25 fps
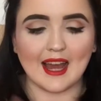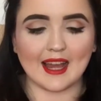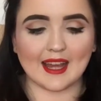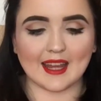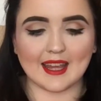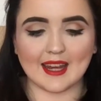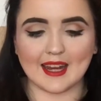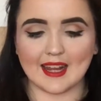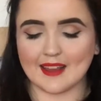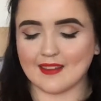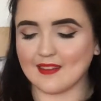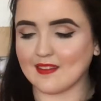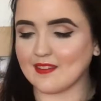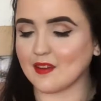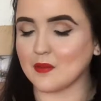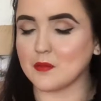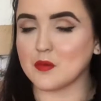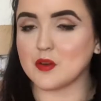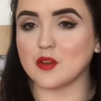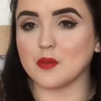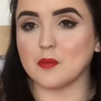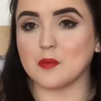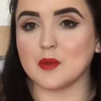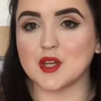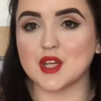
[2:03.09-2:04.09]
and connect this up
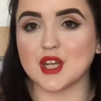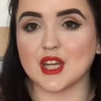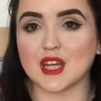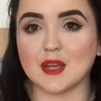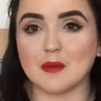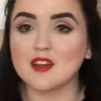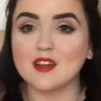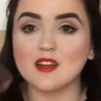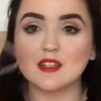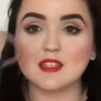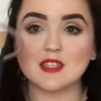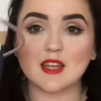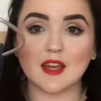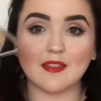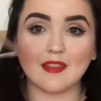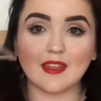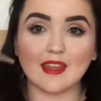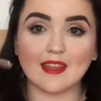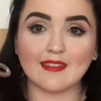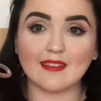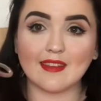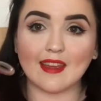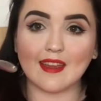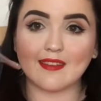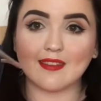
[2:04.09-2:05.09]
to the machine. So
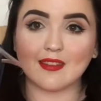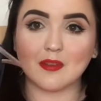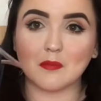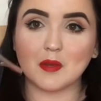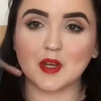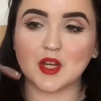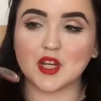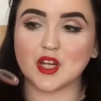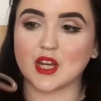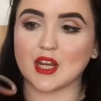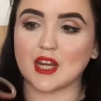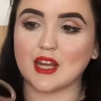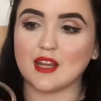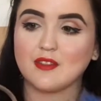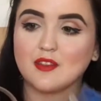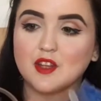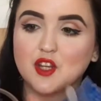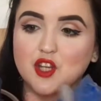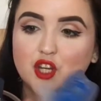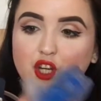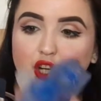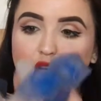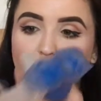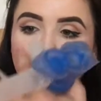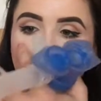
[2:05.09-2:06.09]
this is the machine, the
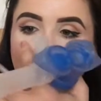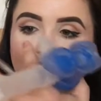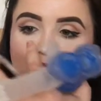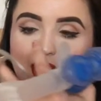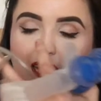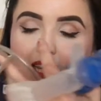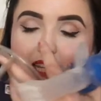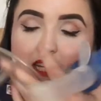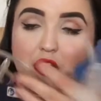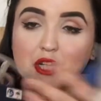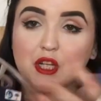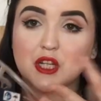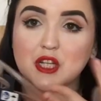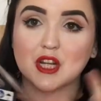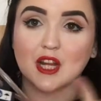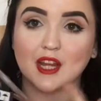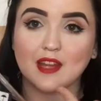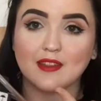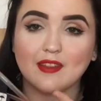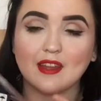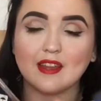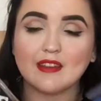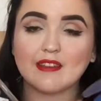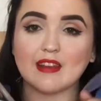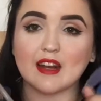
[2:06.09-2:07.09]
tubing is just
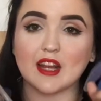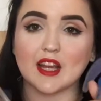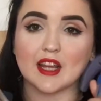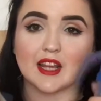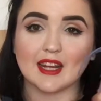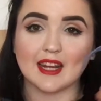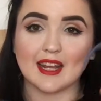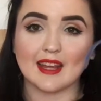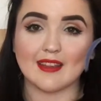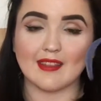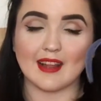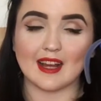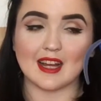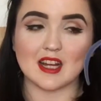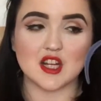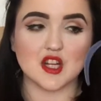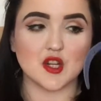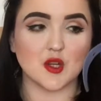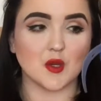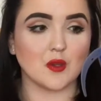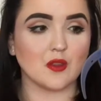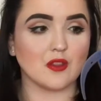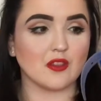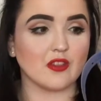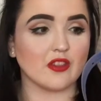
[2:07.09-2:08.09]
like this, and I connect that
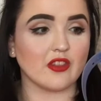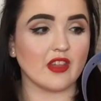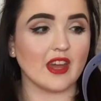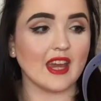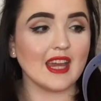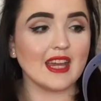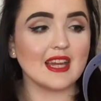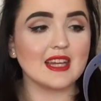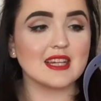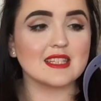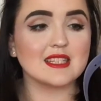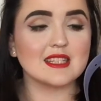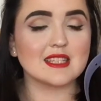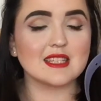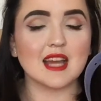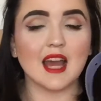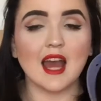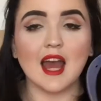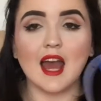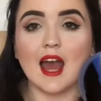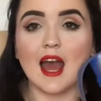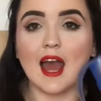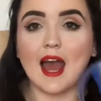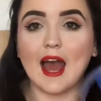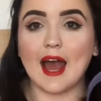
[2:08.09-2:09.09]
to this,
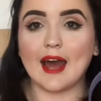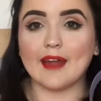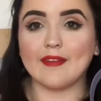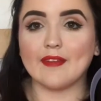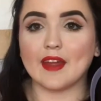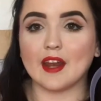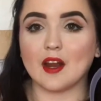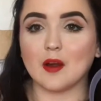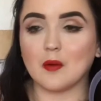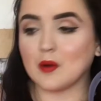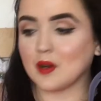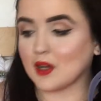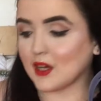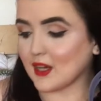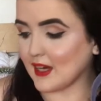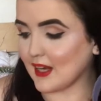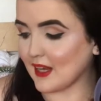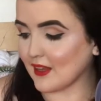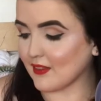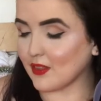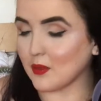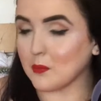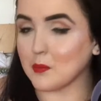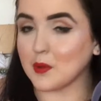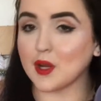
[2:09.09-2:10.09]
and then I will
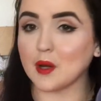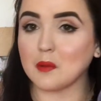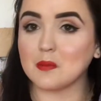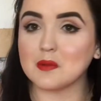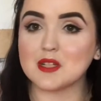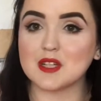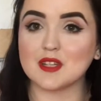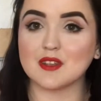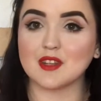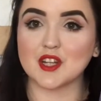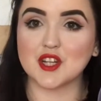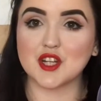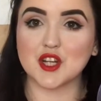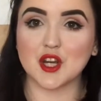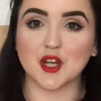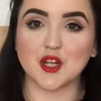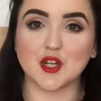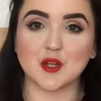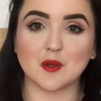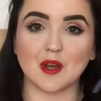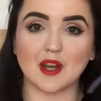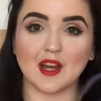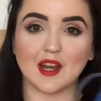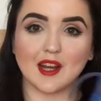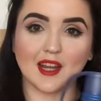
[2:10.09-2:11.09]
connect the manometer that I
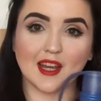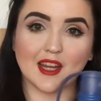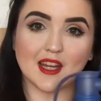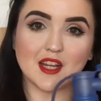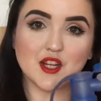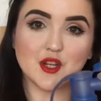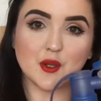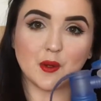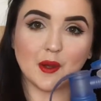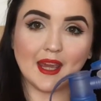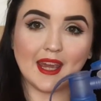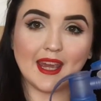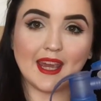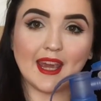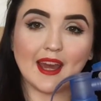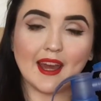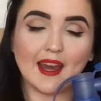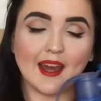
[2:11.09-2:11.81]
showed you earlier to here.